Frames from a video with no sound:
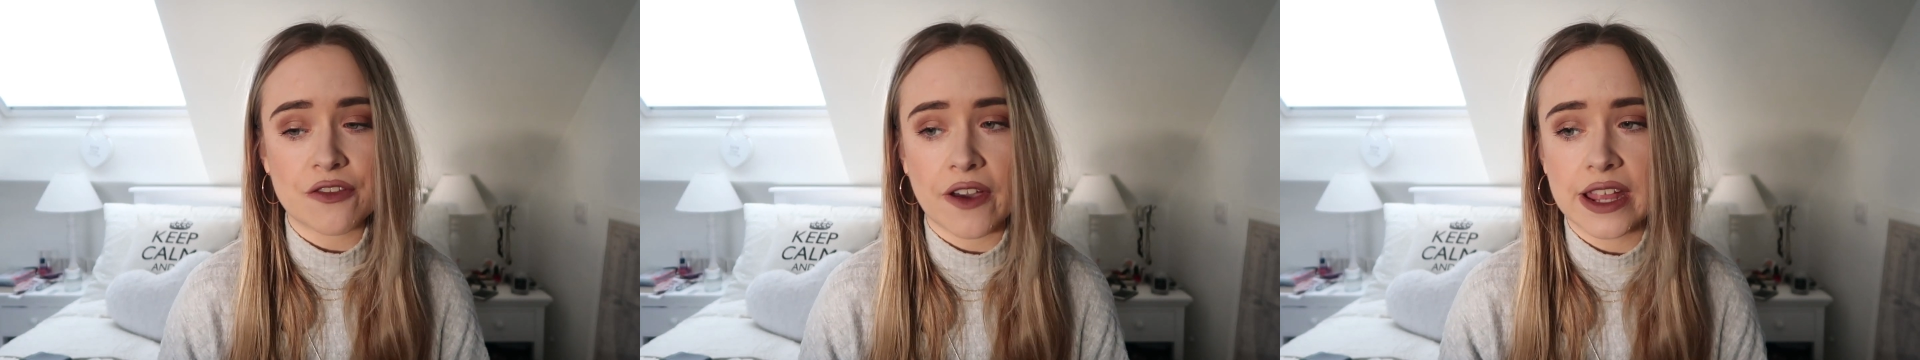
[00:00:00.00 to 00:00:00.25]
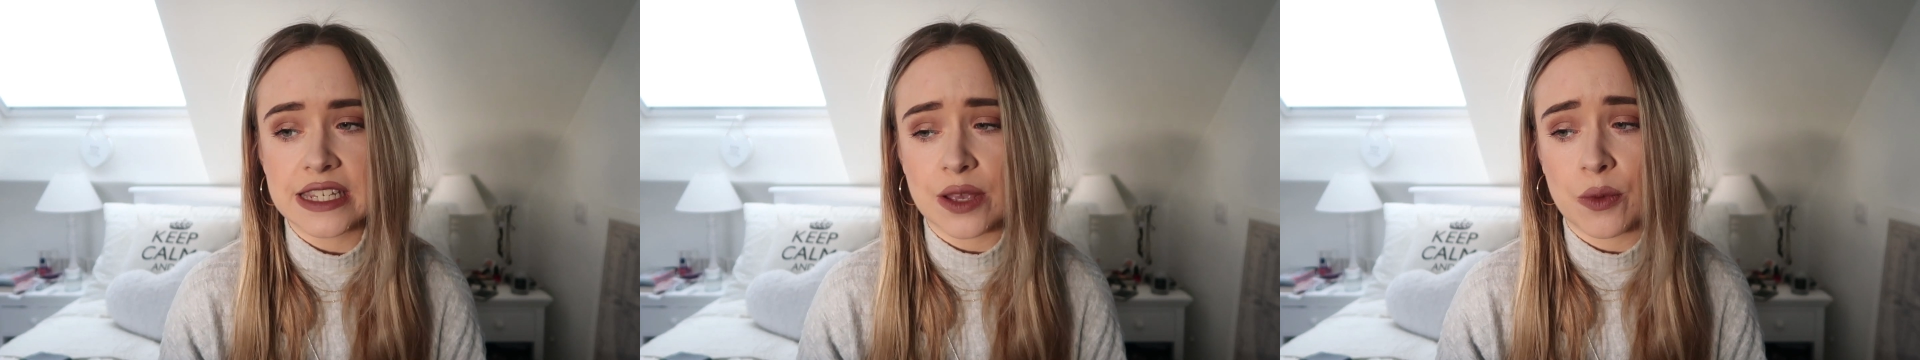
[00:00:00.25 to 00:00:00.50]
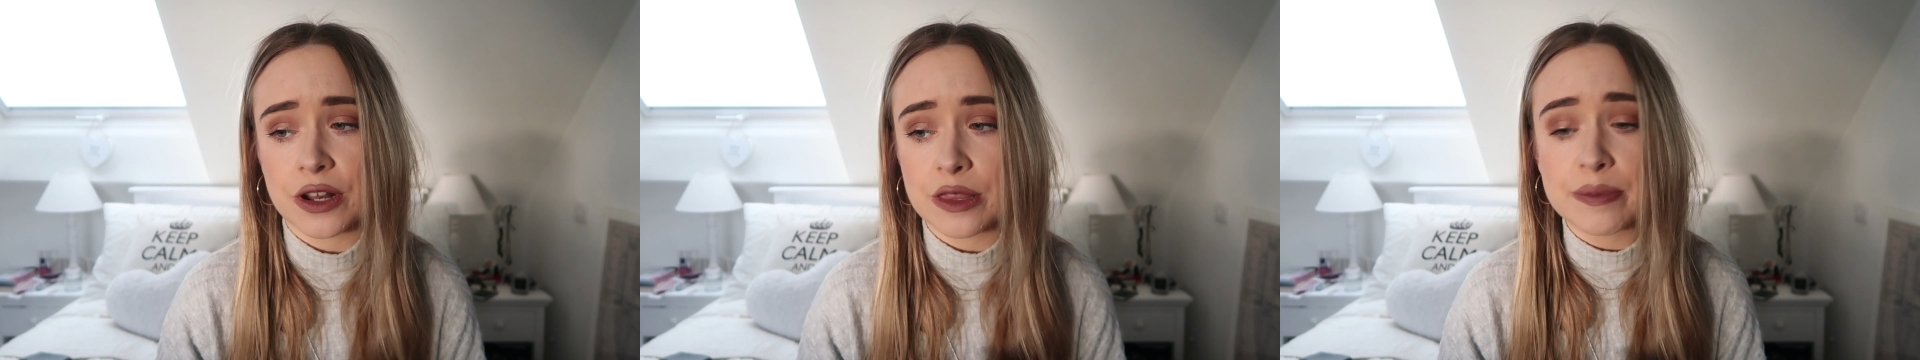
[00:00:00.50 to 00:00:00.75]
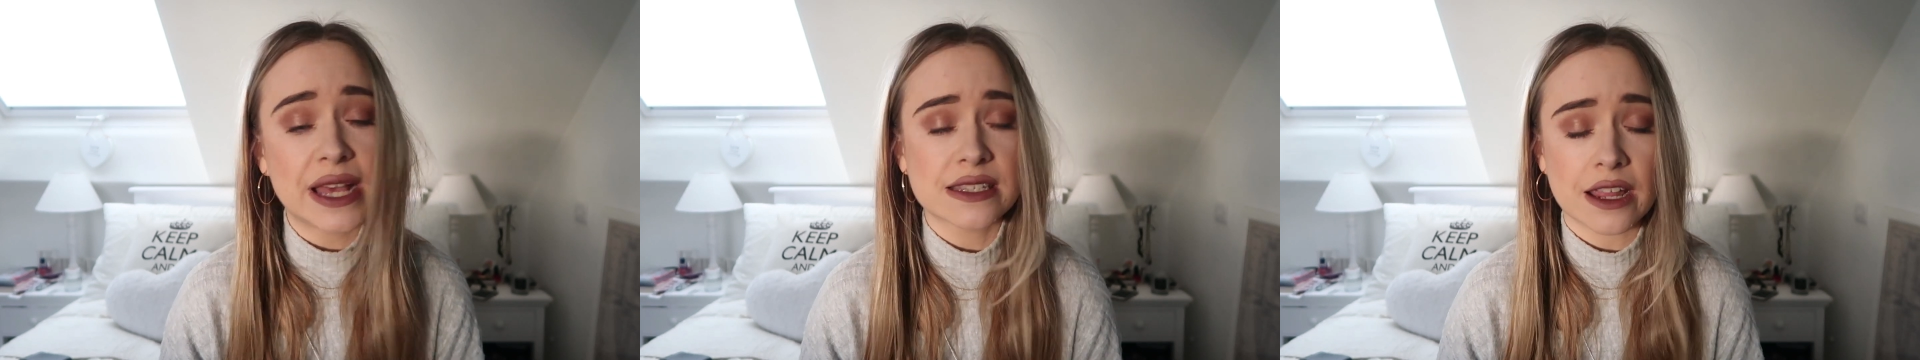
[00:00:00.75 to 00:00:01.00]
I find it one
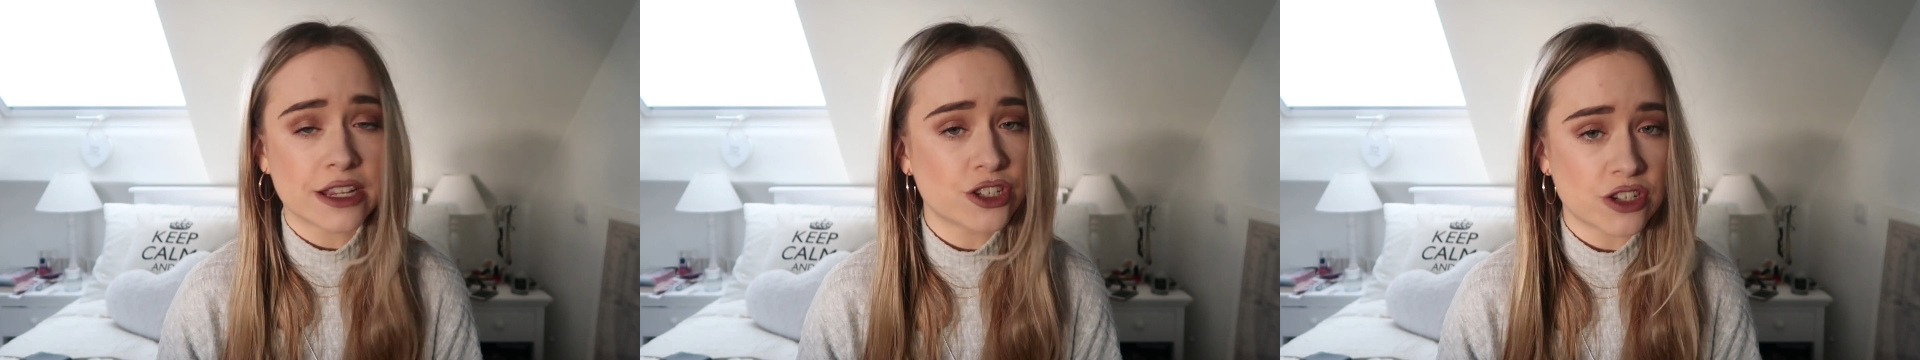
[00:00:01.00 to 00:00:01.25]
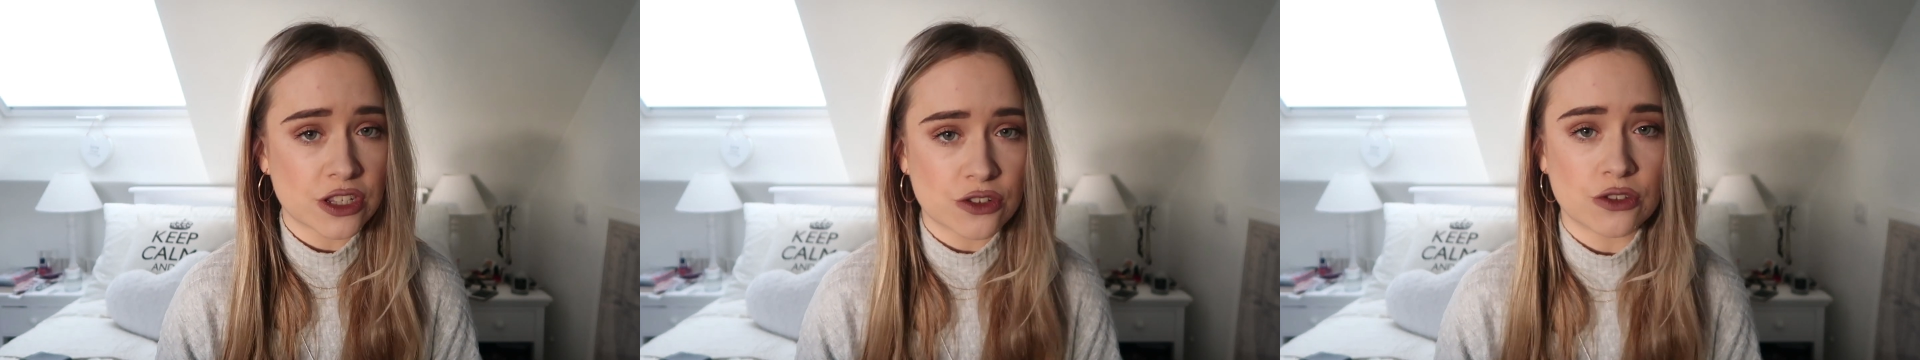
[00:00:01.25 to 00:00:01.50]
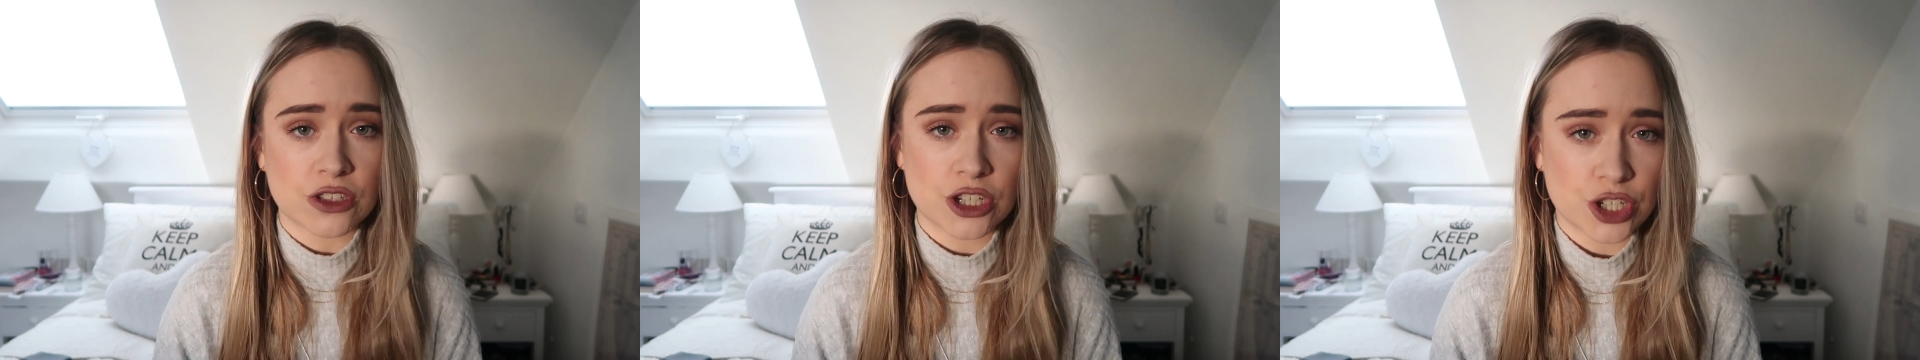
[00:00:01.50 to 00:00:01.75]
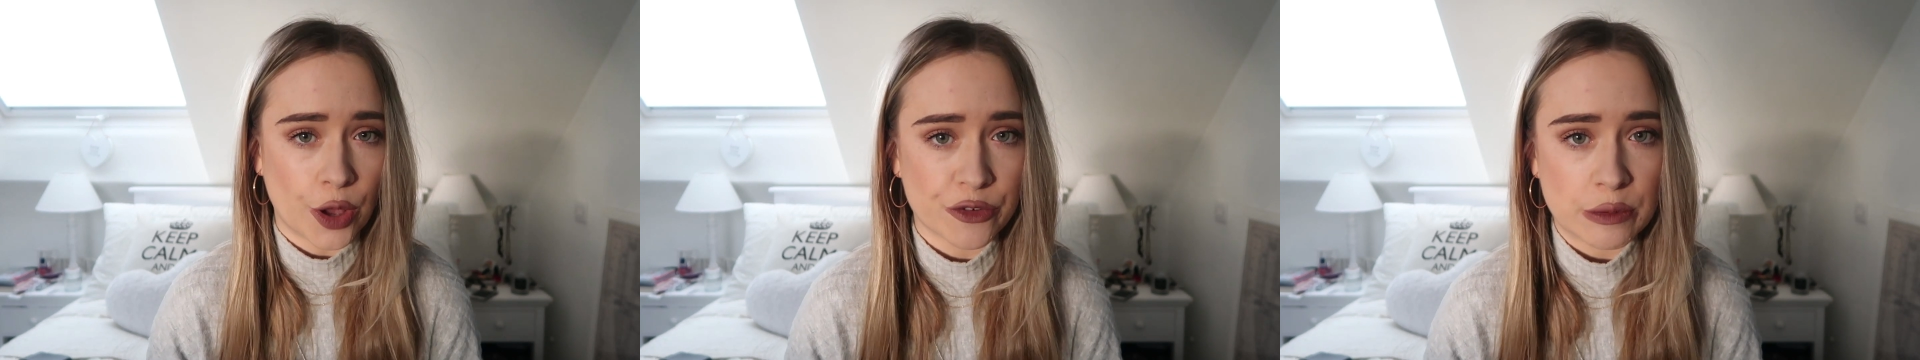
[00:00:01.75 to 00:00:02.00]
of the best high street stores
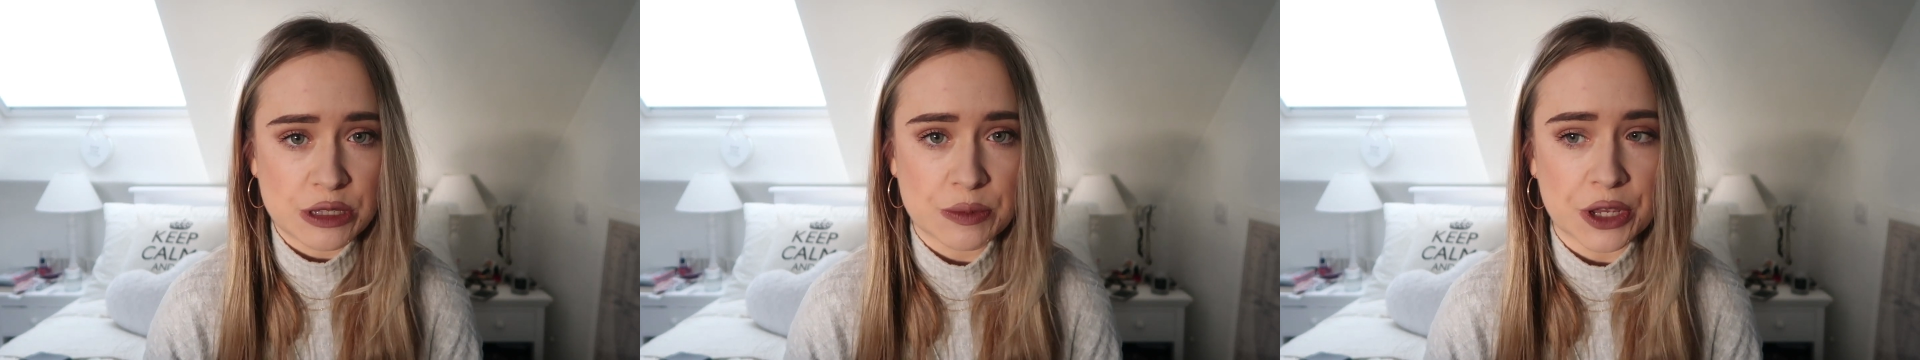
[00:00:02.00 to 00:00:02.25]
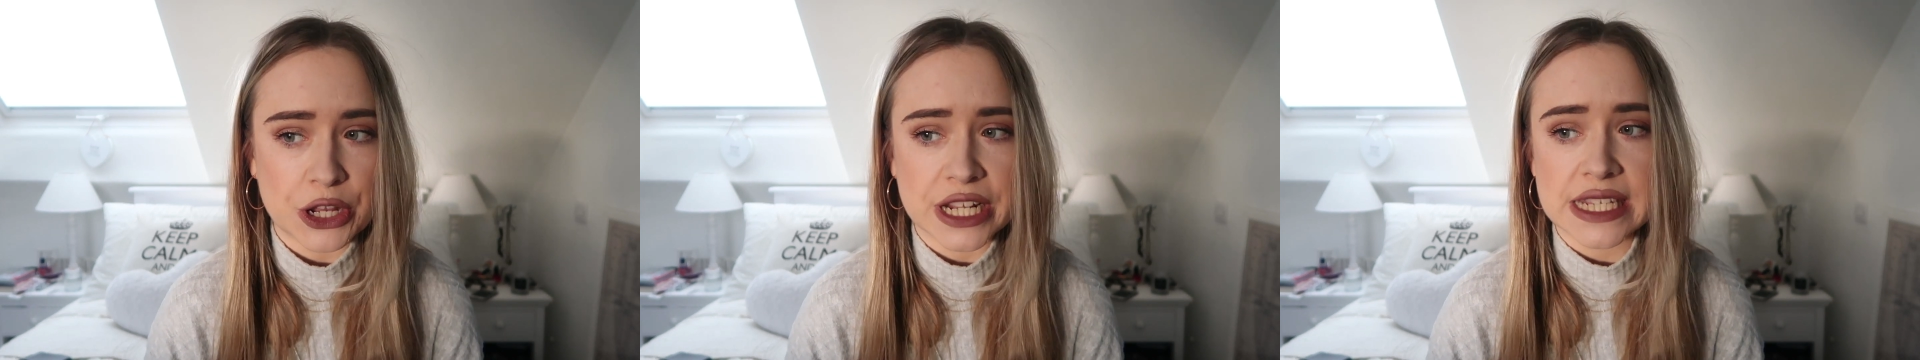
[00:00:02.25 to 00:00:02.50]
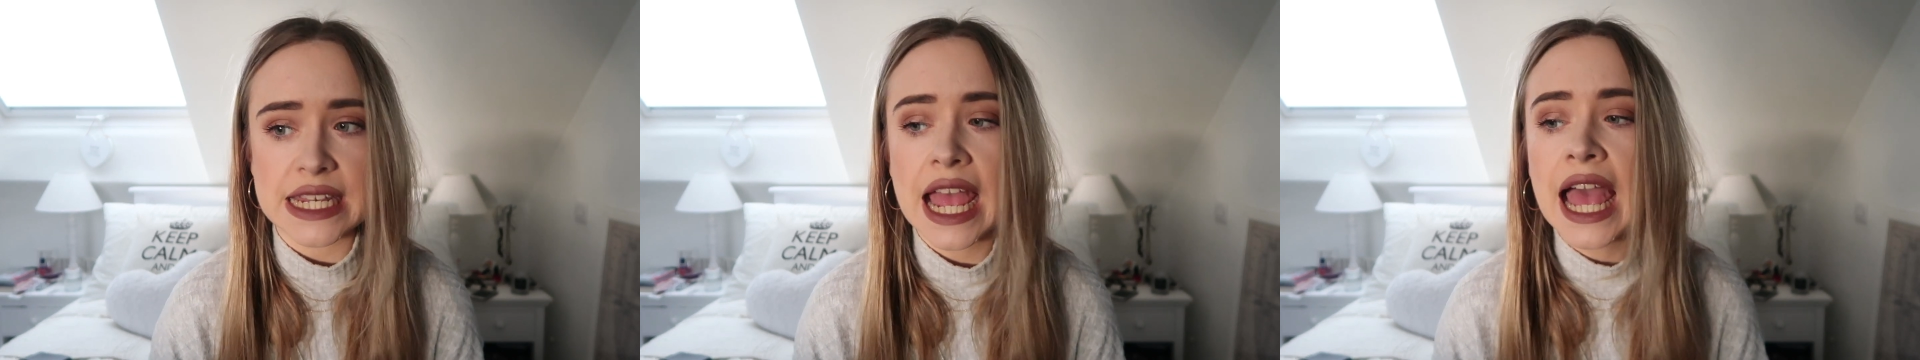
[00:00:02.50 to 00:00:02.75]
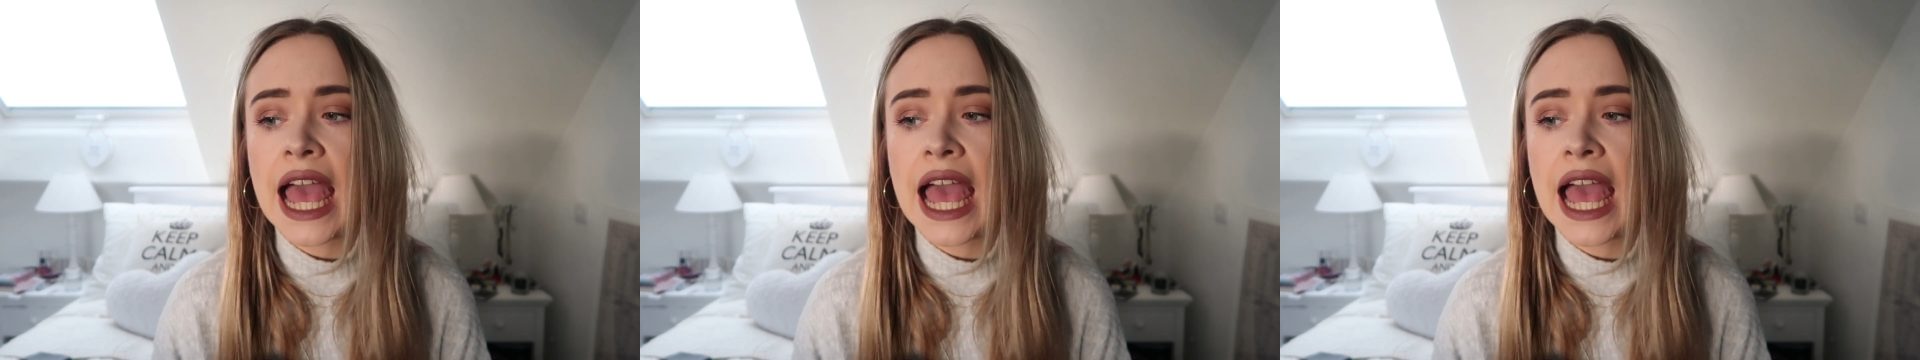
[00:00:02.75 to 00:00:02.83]
to shop from, to be honest.